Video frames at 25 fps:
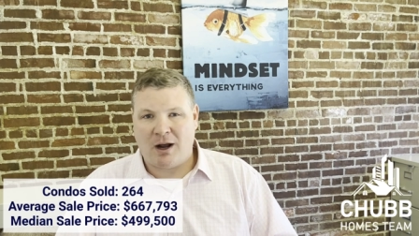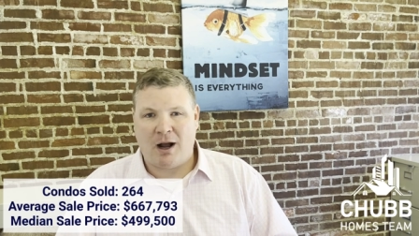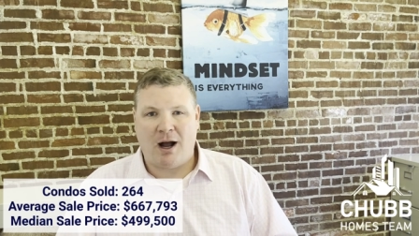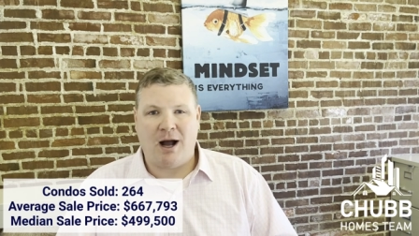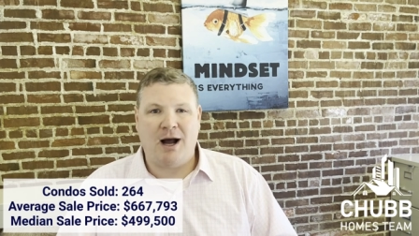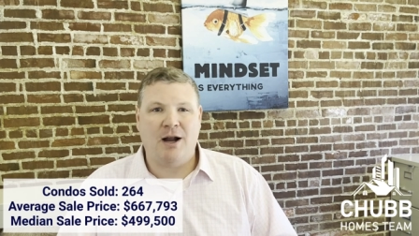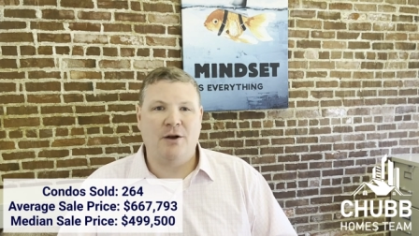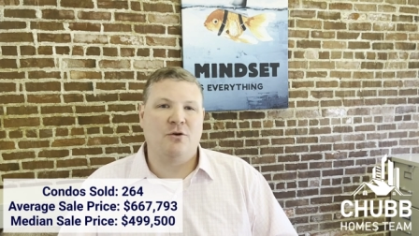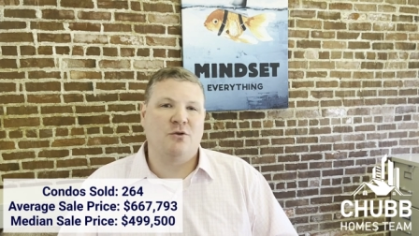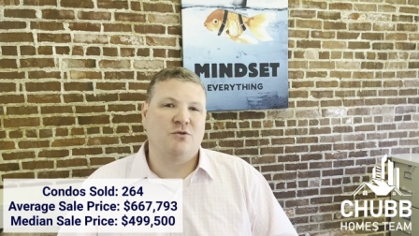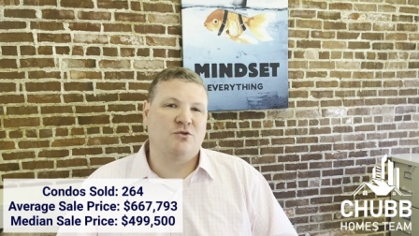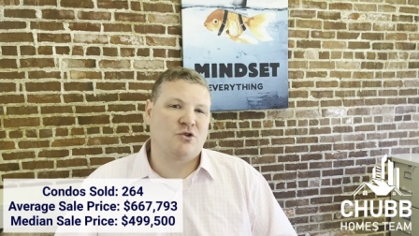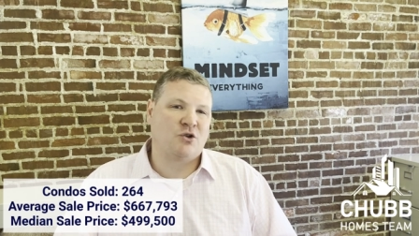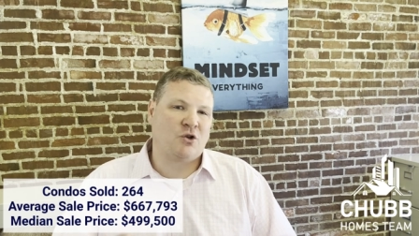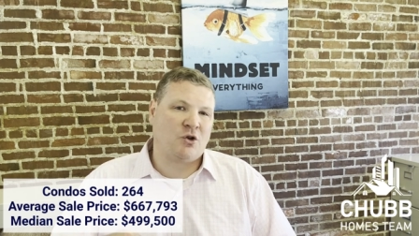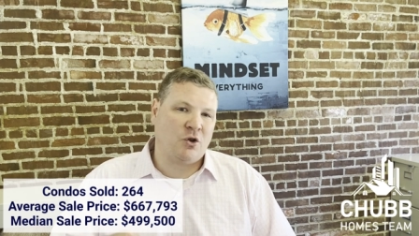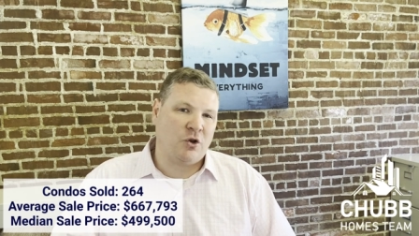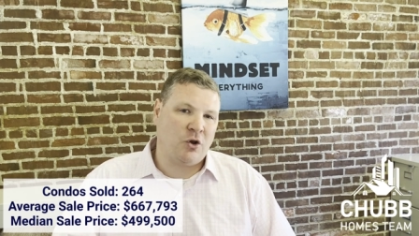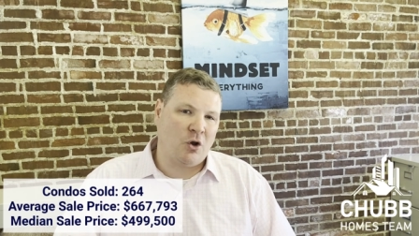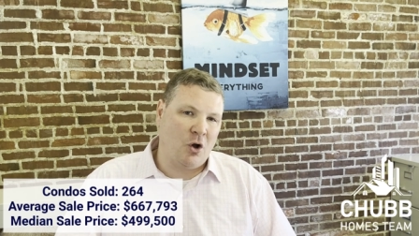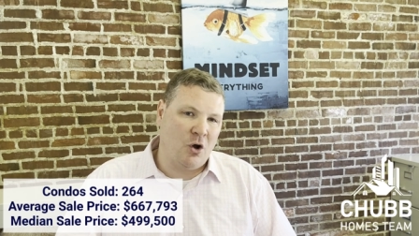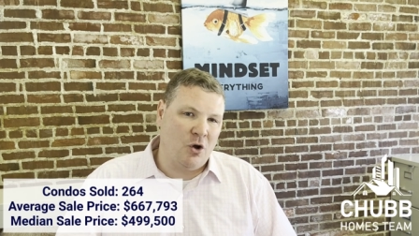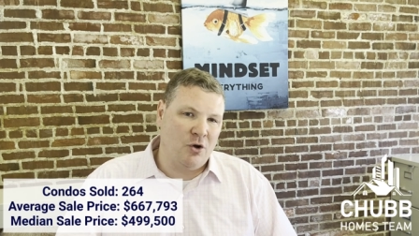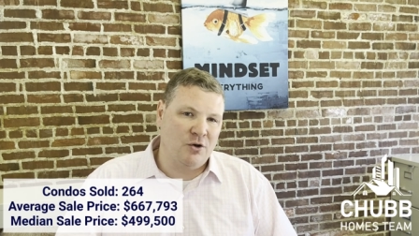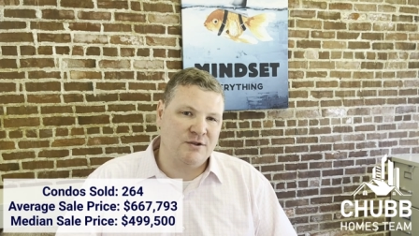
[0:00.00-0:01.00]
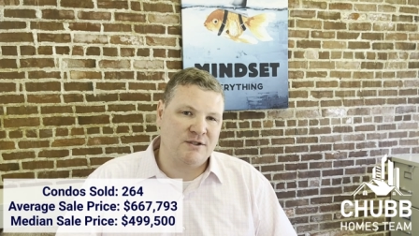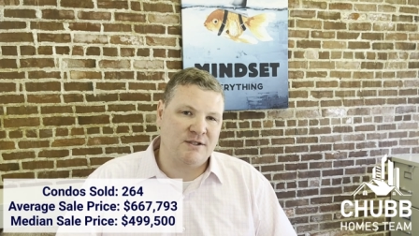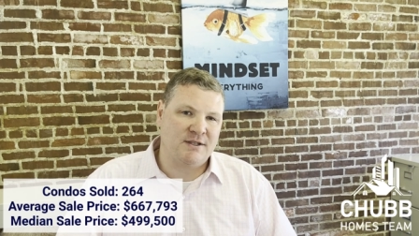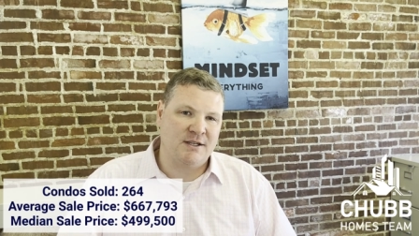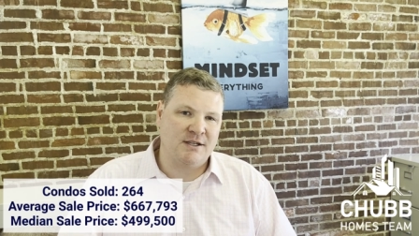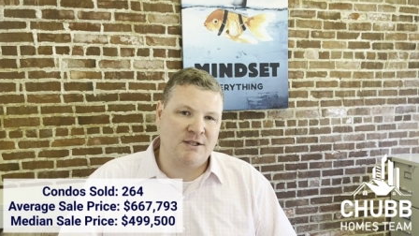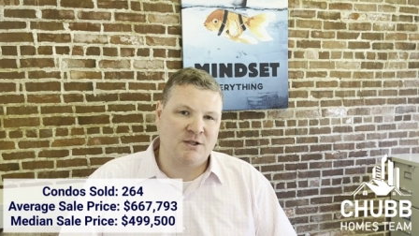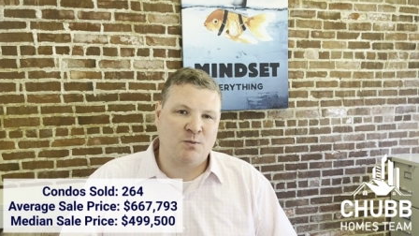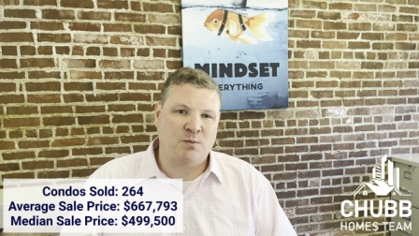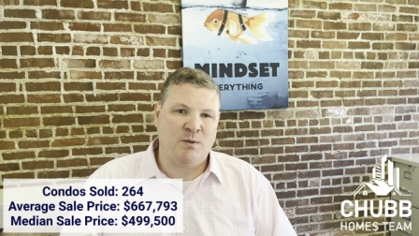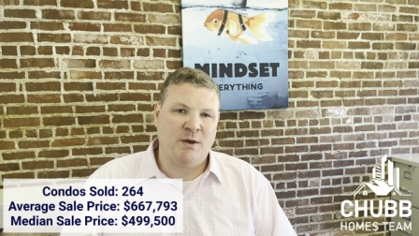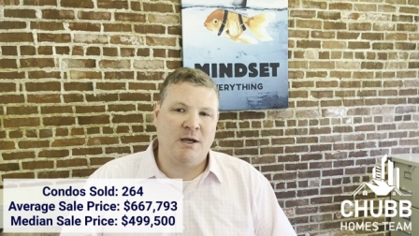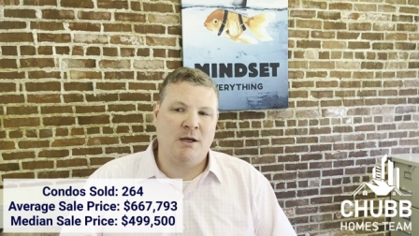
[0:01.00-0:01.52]
condos closed
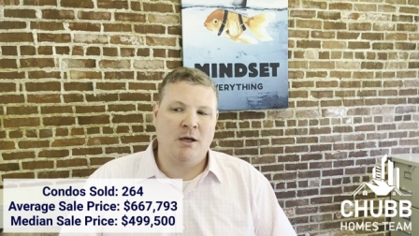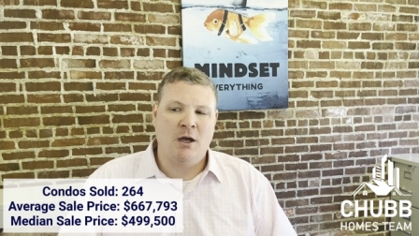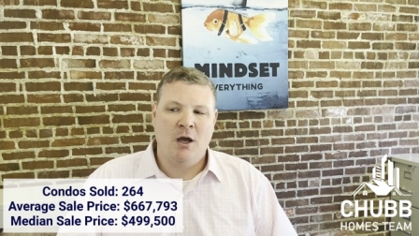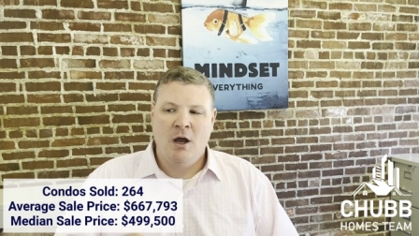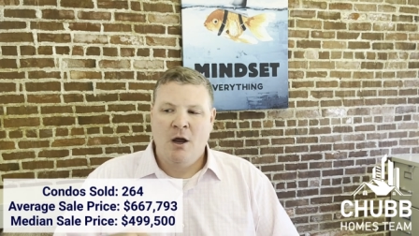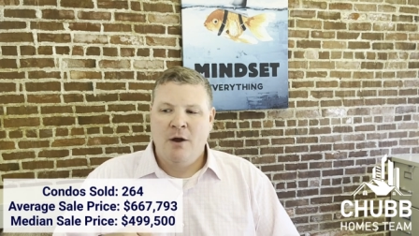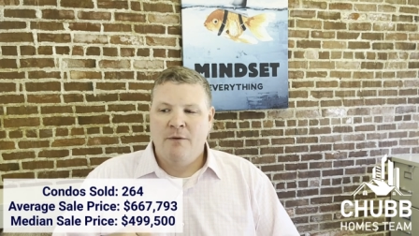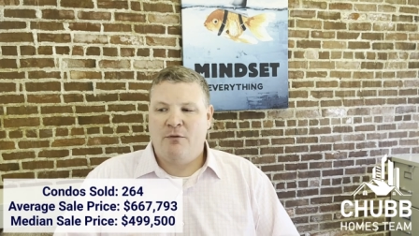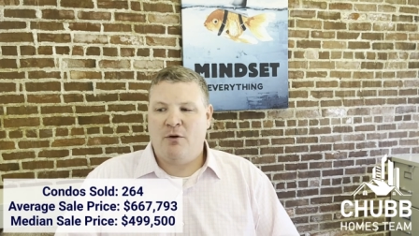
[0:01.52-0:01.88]
this week